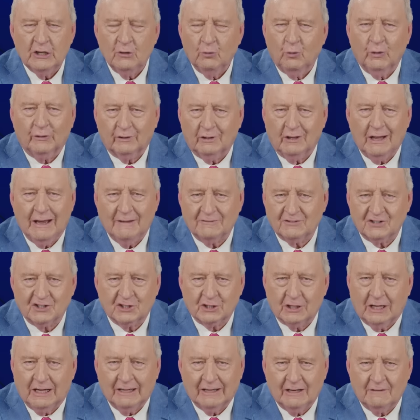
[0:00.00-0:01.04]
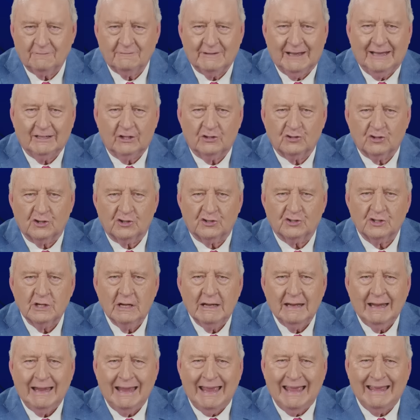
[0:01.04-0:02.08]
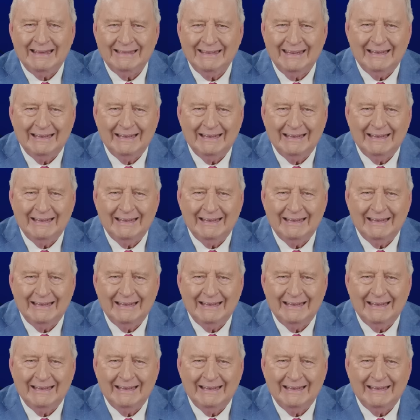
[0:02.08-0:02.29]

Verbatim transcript: with lifestyle advantages and